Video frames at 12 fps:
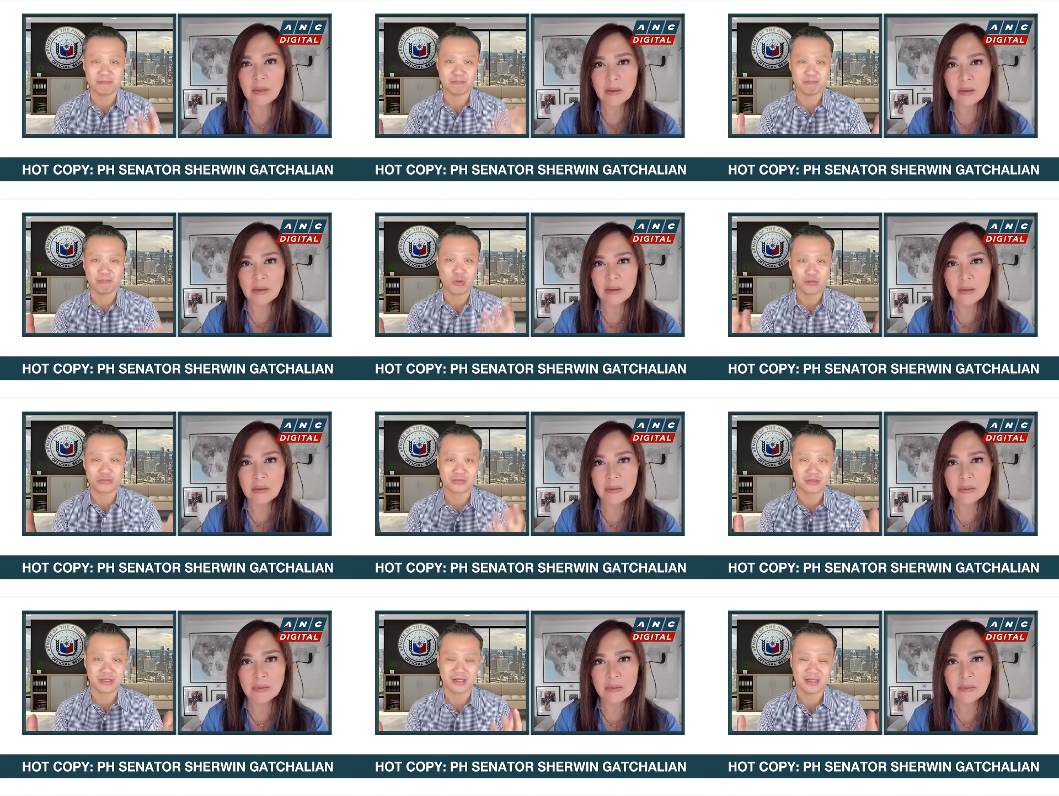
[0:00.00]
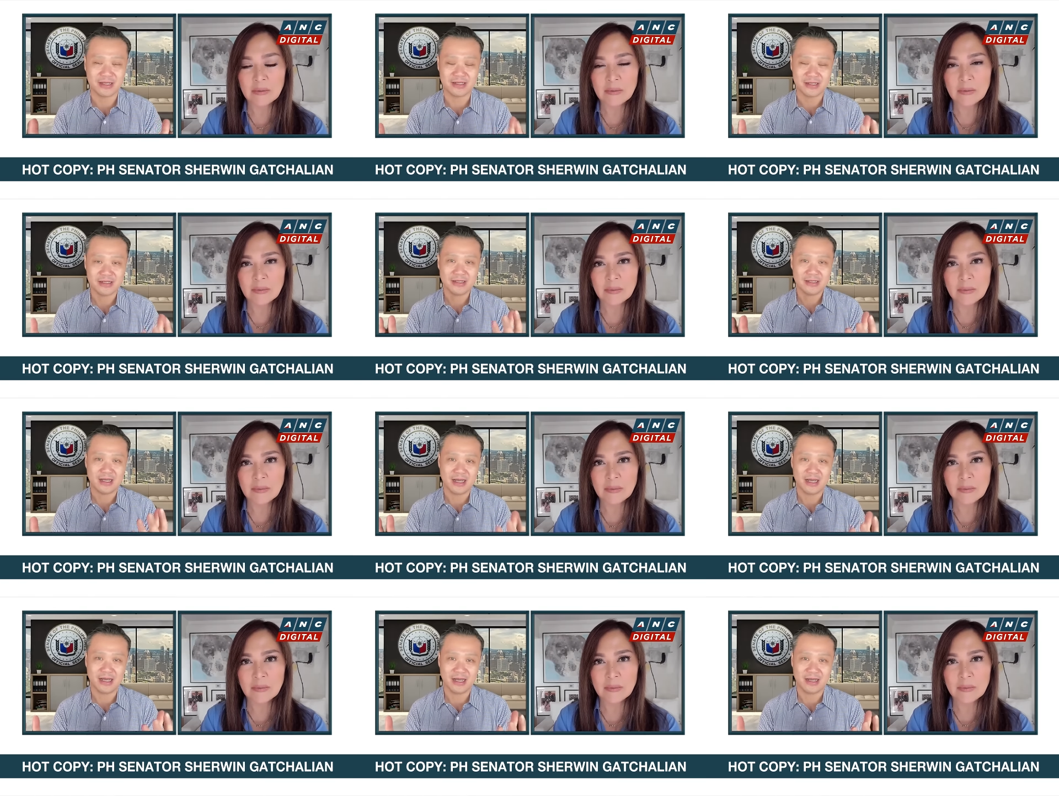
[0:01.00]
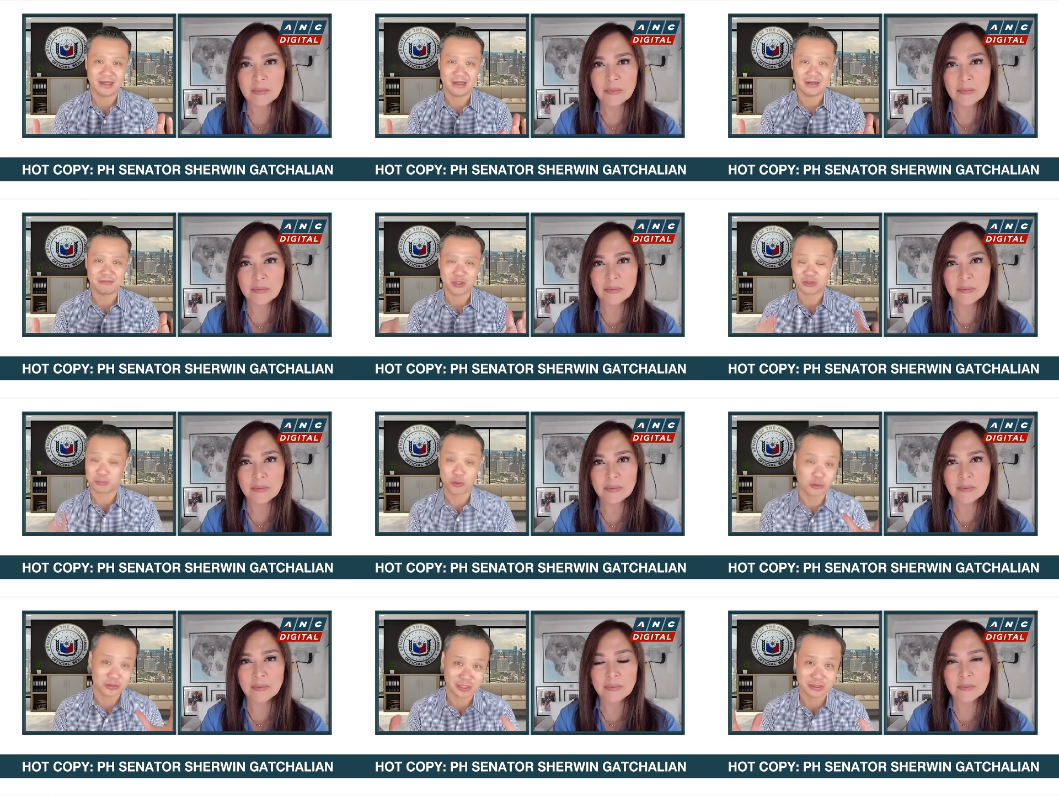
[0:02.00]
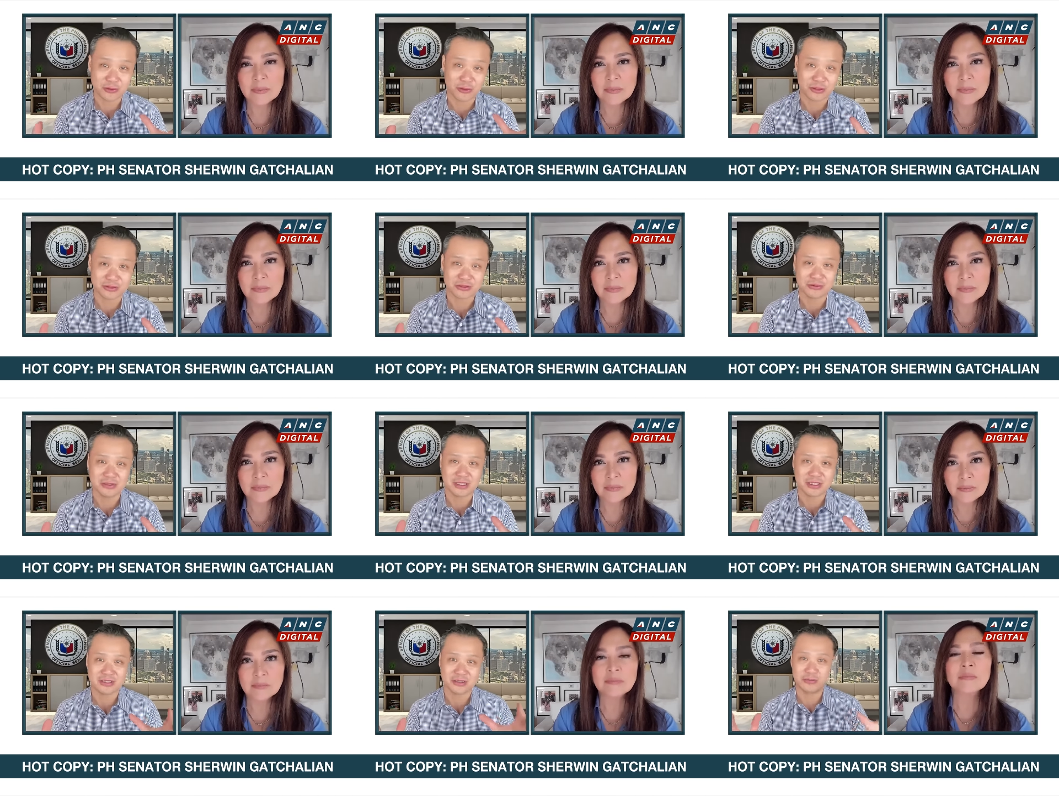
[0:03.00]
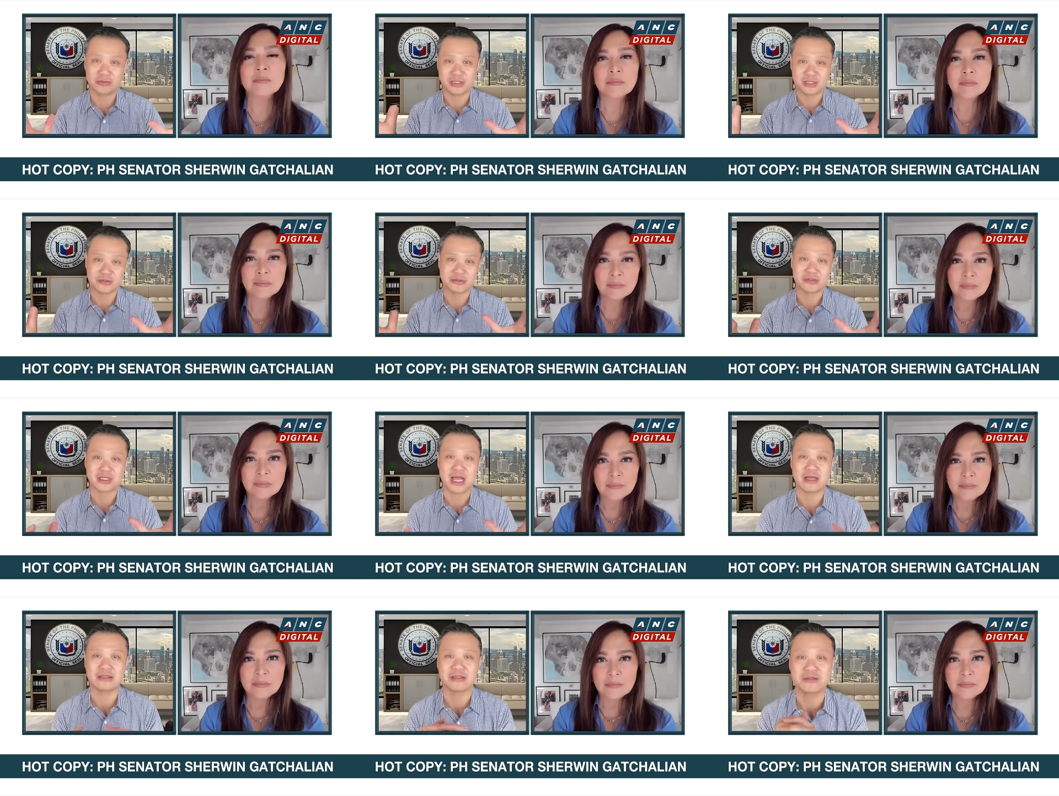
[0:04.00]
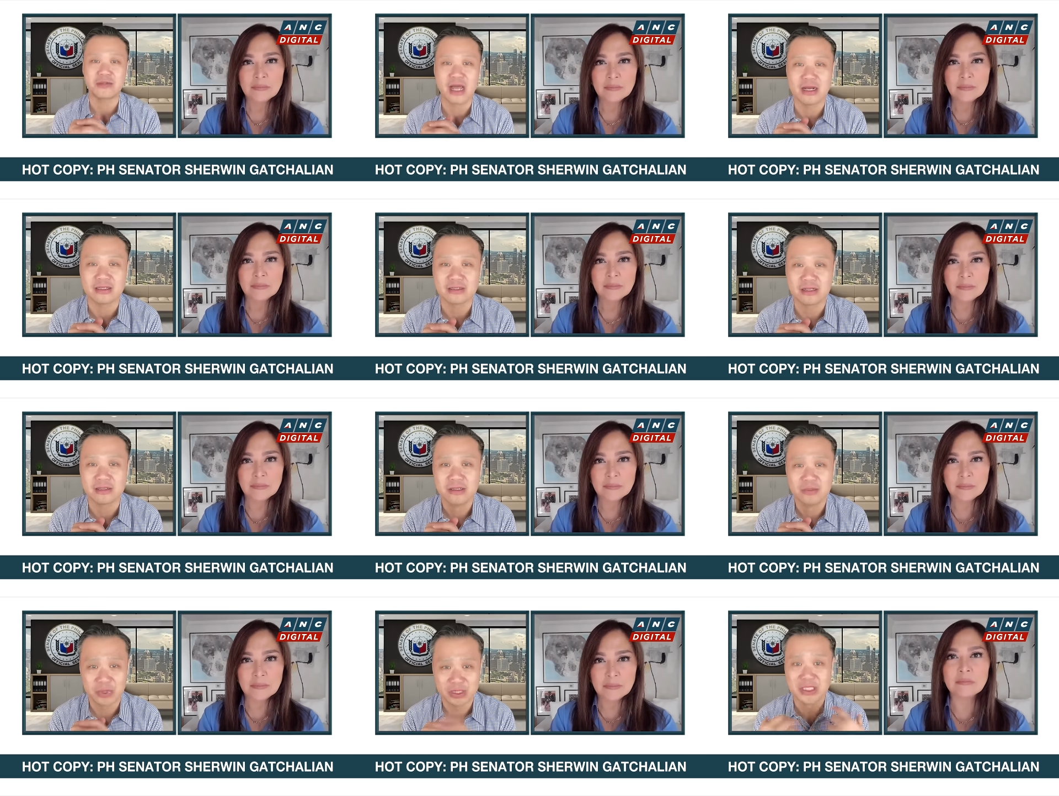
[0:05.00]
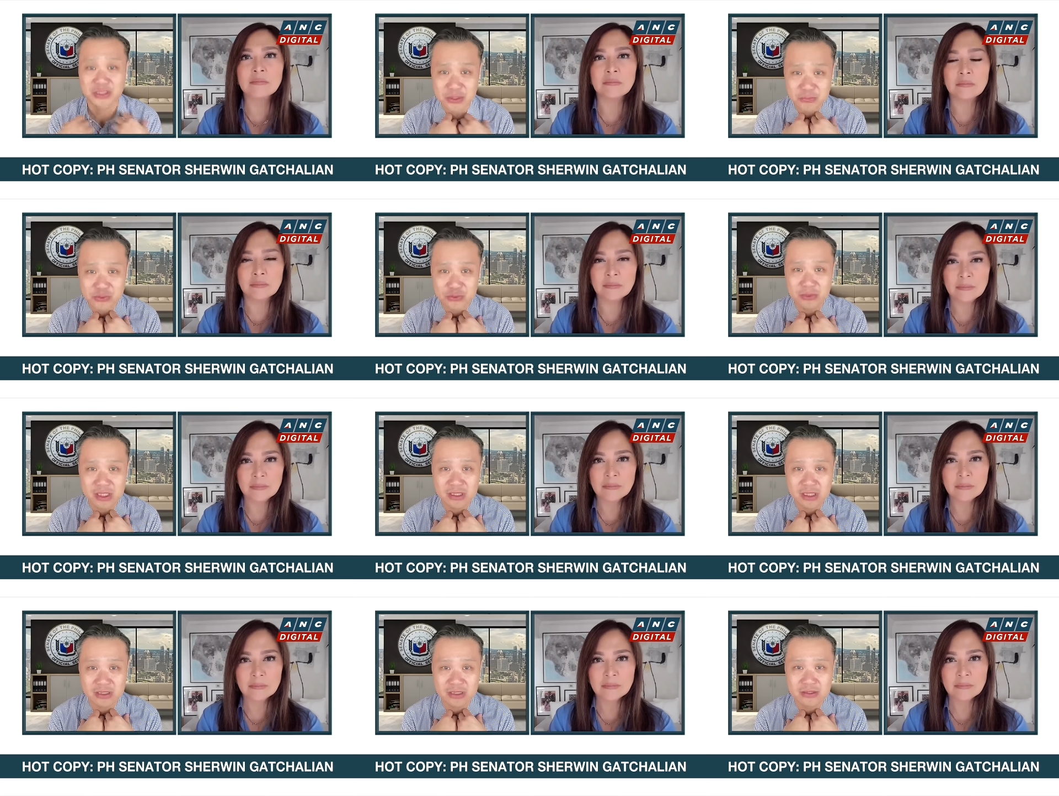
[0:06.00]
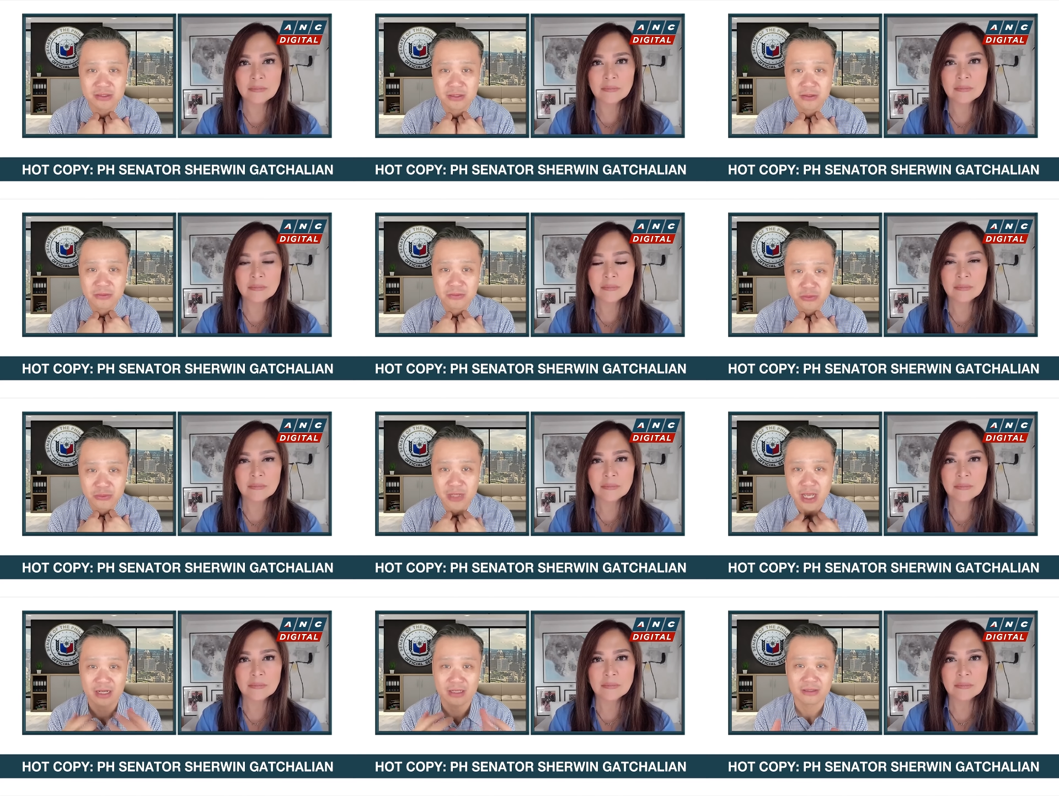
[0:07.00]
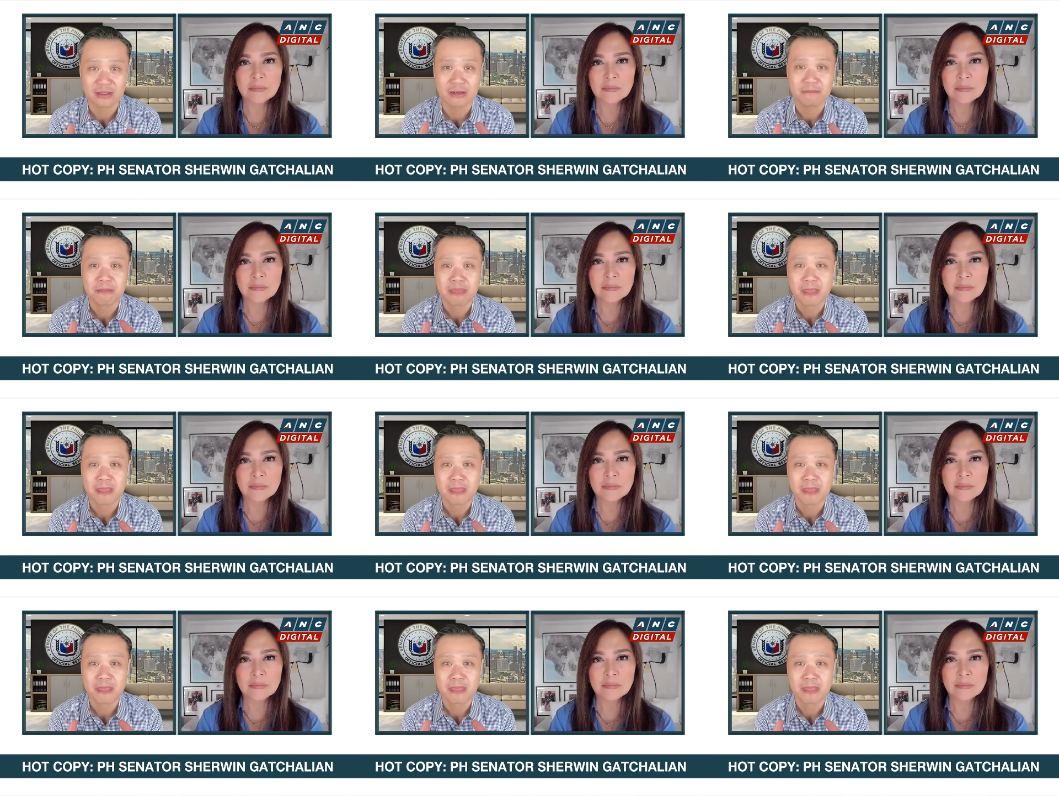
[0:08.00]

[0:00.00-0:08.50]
Speaker 1: both there's pros and cons, no, in the old and new calendar. But it seems to me that this new calendar,